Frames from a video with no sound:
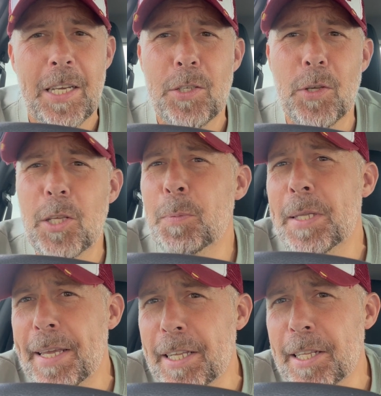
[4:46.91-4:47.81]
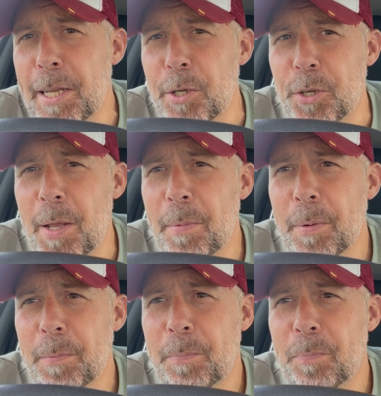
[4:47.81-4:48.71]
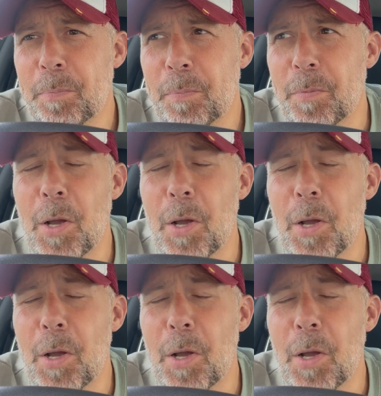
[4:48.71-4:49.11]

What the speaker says: So at this particular dealership, the